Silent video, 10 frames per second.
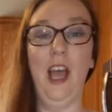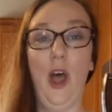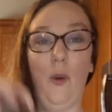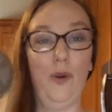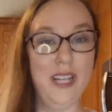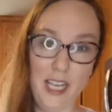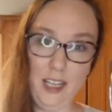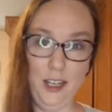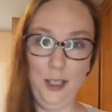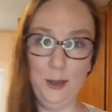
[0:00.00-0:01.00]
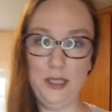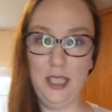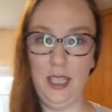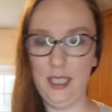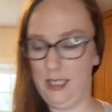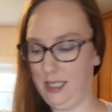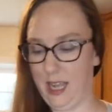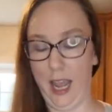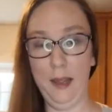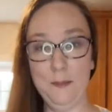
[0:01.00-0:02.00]
We're not gonna use the lid
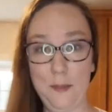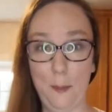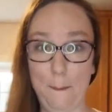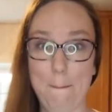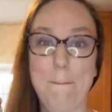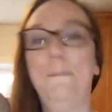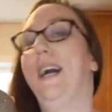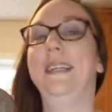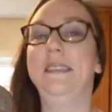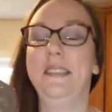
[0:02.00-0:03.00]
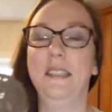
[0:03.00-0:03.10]
today, but